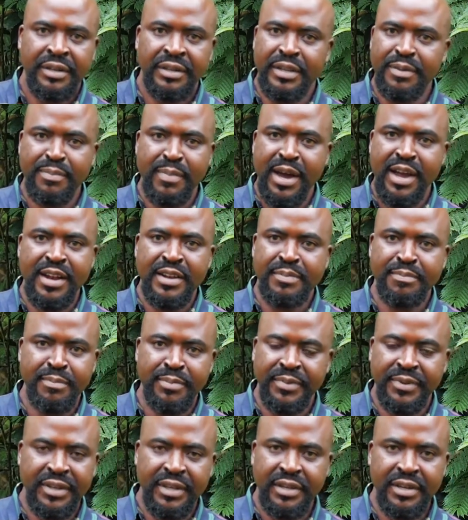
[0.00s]
The
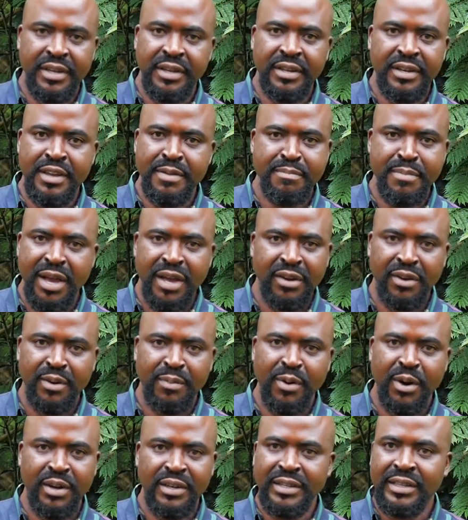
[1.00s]
male
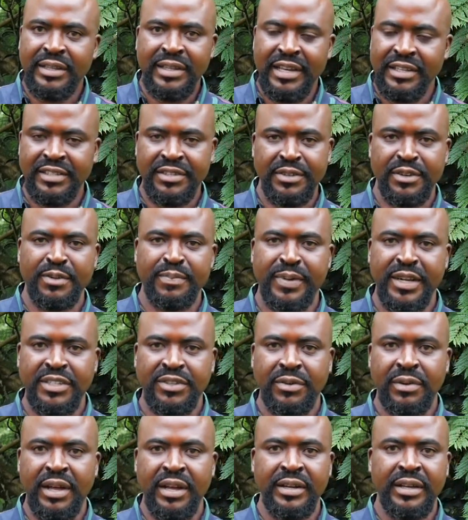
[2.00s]
hormone, the testosterone
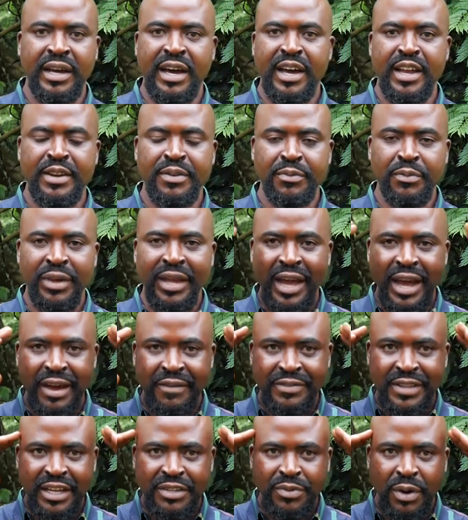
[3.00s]
particularly, and
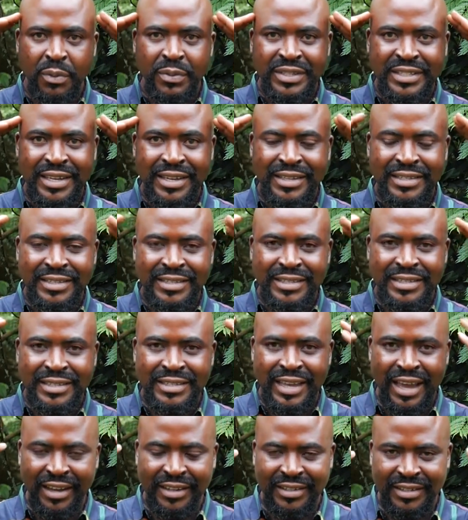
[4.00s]
that's why we say
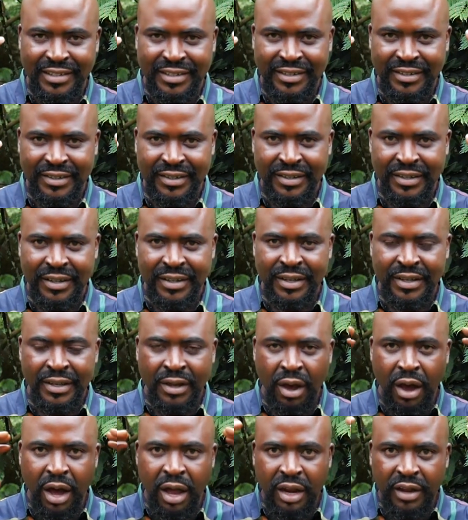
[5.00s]
sex.
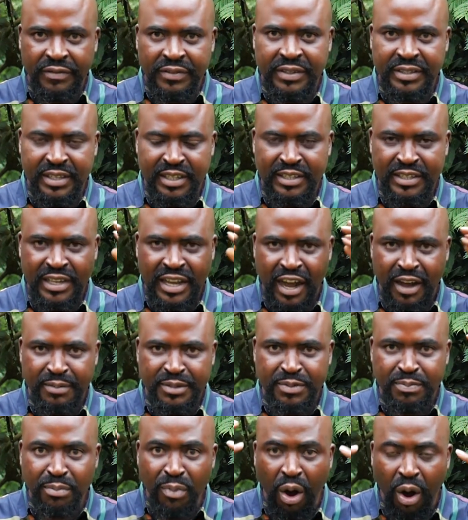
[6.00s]
All of these things
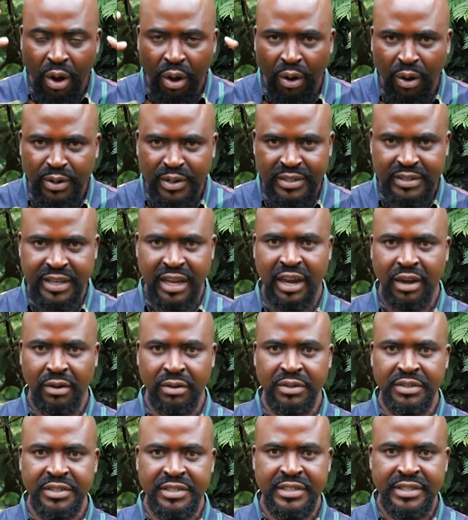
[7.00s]
comes more on the
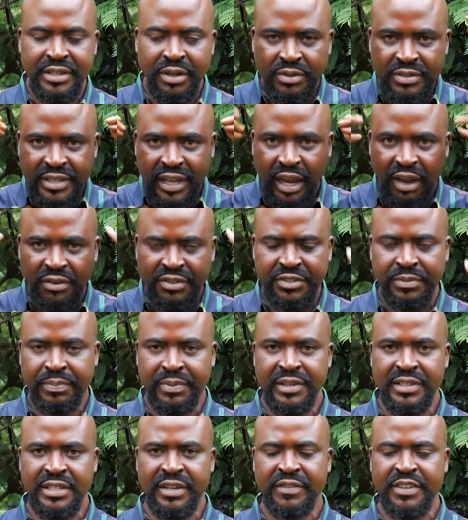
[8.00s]
psychology. So your psychology
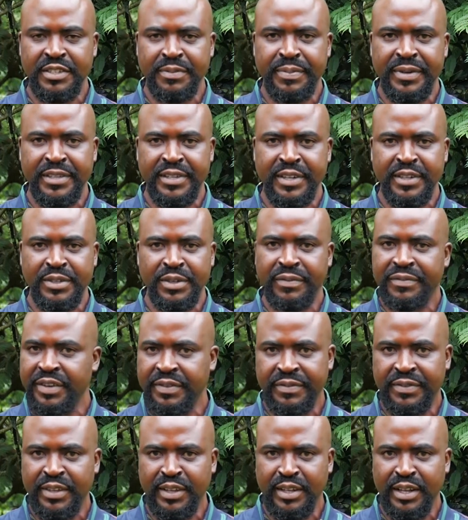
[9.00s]
plays 70% of
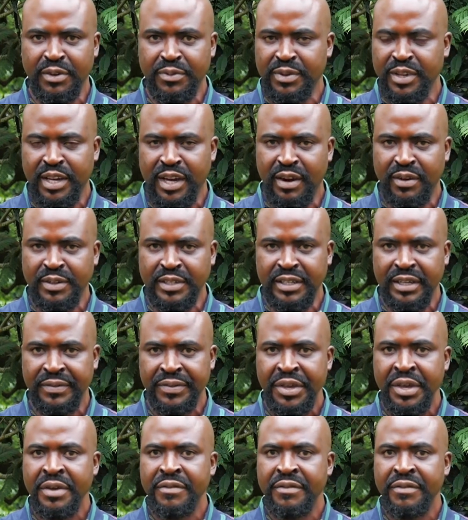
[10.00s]
everything that you encounter.